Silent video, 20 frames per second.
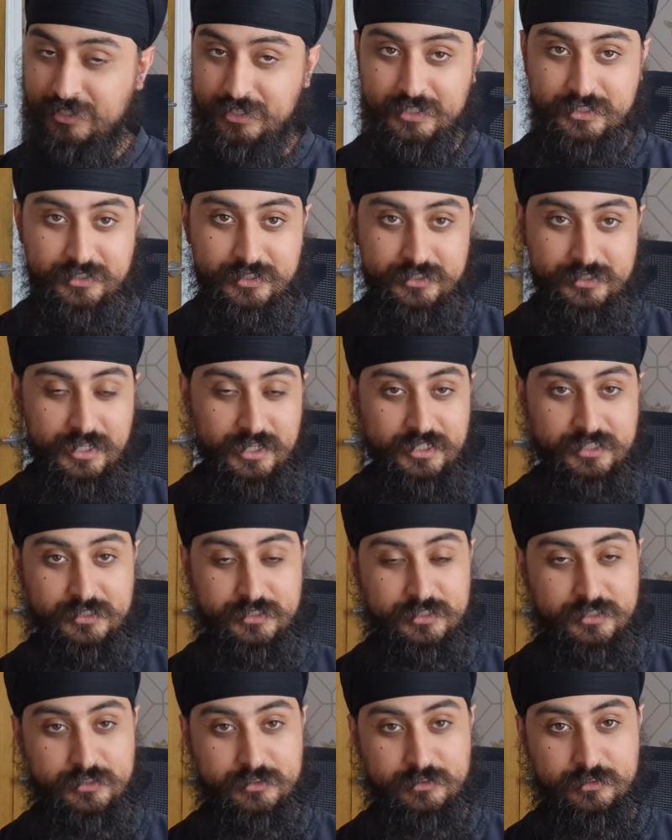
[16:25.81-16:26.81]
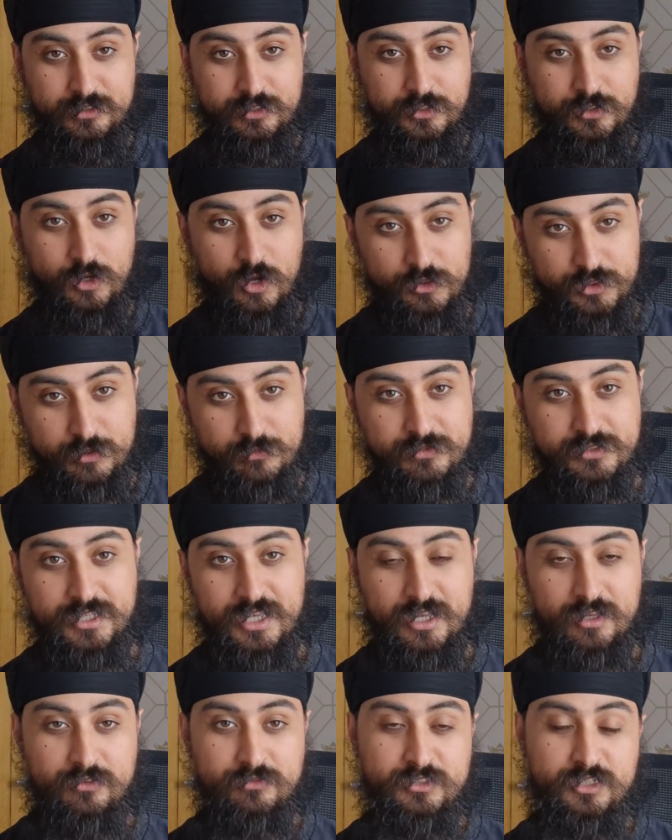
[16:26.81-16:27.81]
It's just God
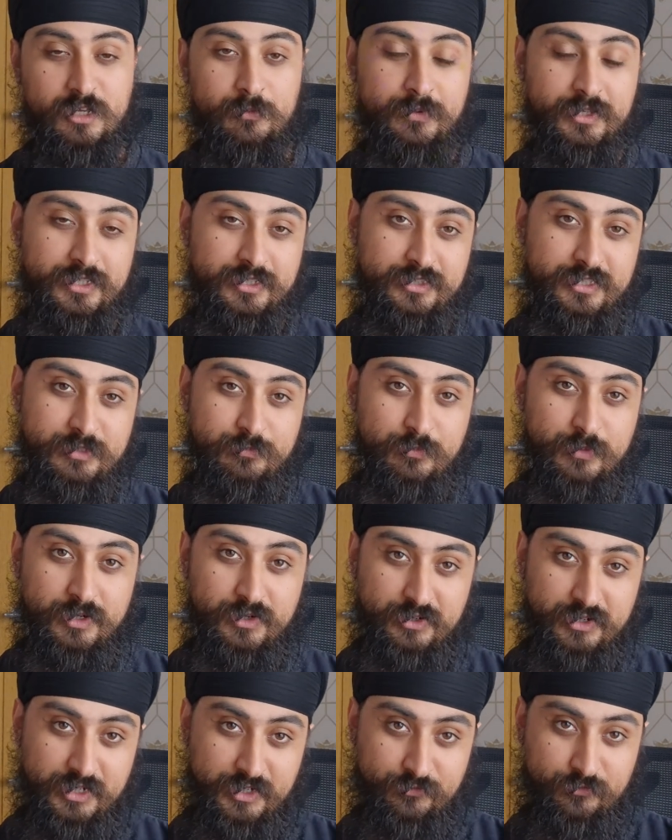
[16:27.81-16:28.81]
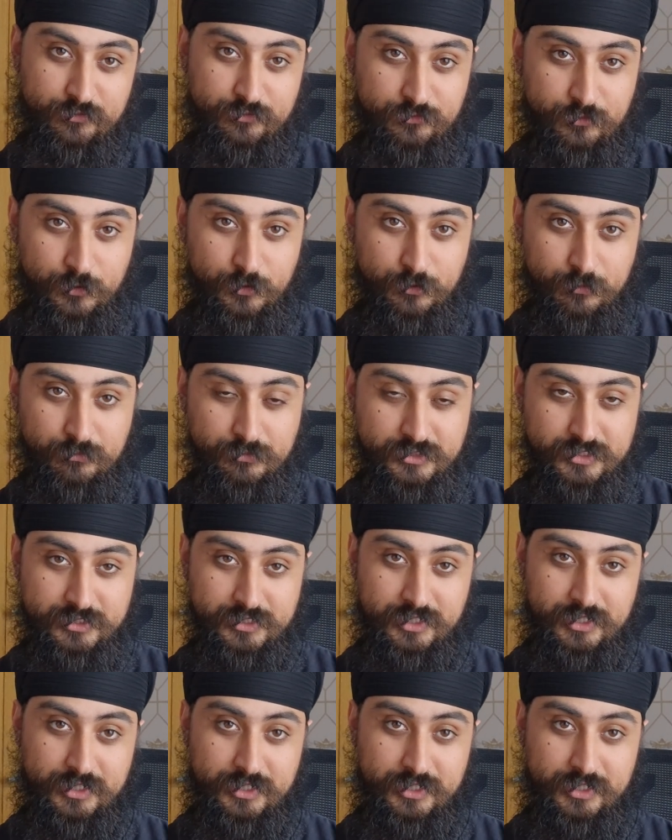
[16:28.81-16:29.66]
themselves coming in these myriad of different forms.